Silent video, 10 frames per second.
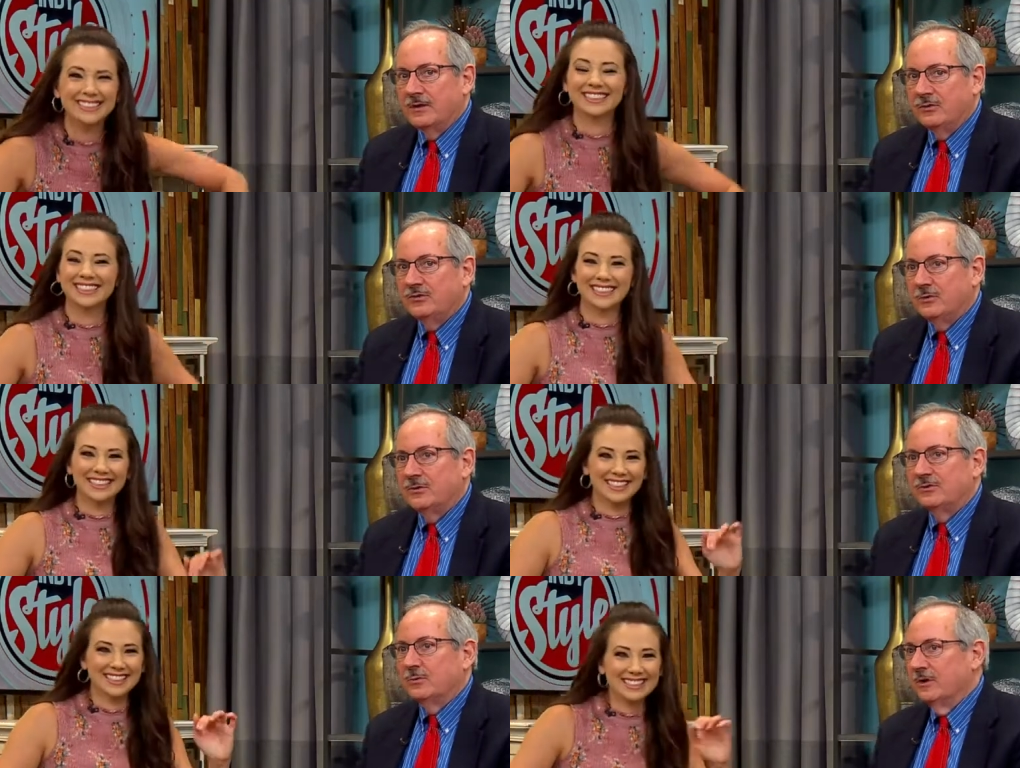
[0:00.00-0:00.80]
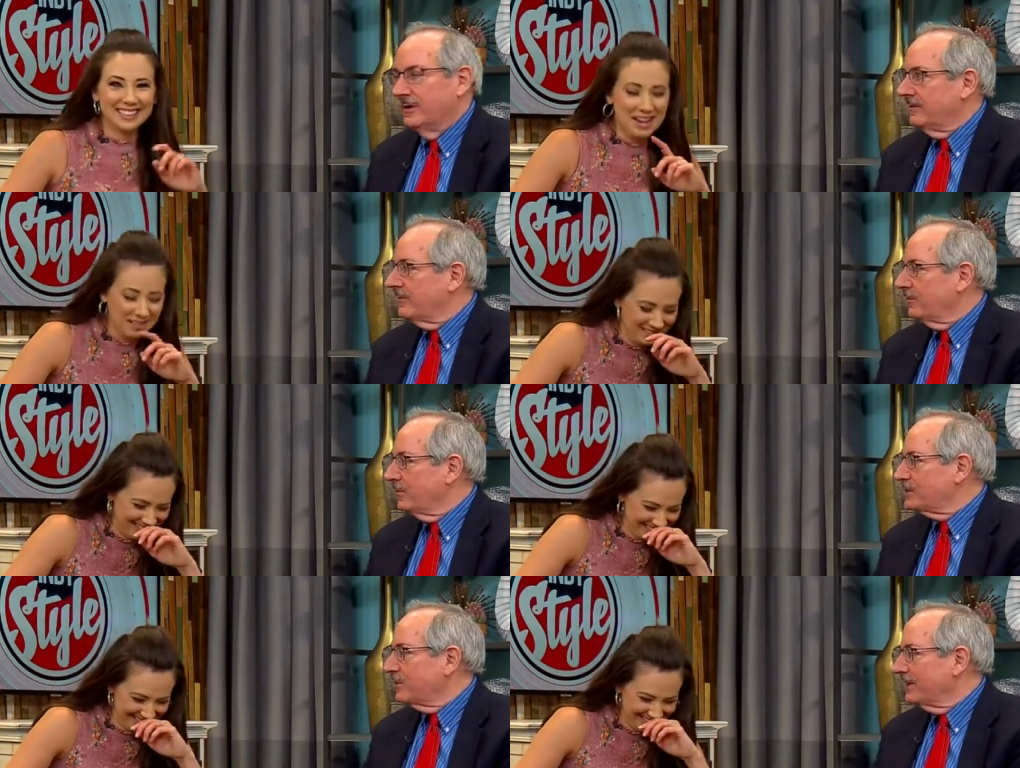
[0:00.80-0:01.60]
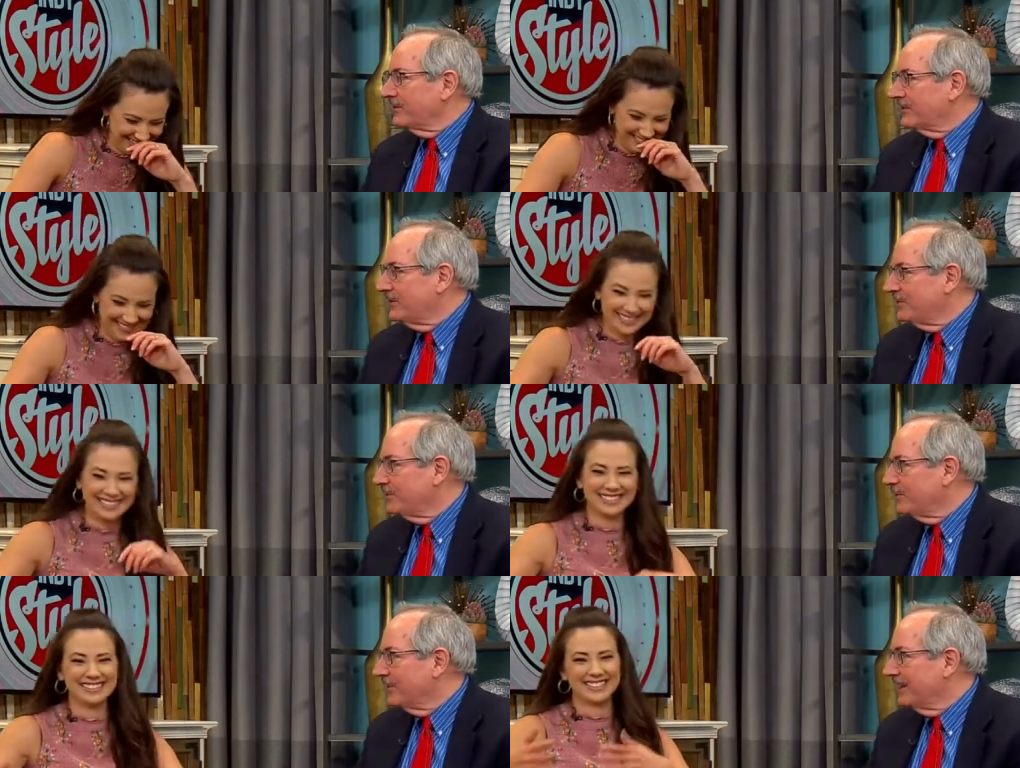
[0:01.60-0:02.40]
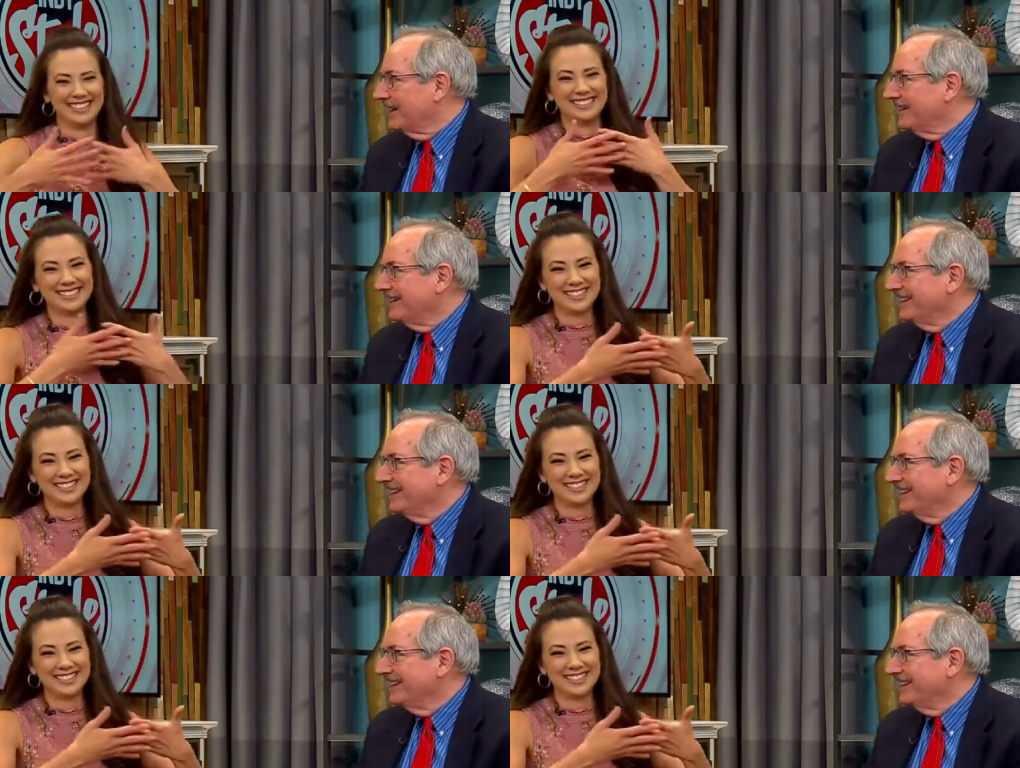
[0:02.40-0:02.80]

Speaker 1: YouTube? Is the one? Which one is the YouTube again?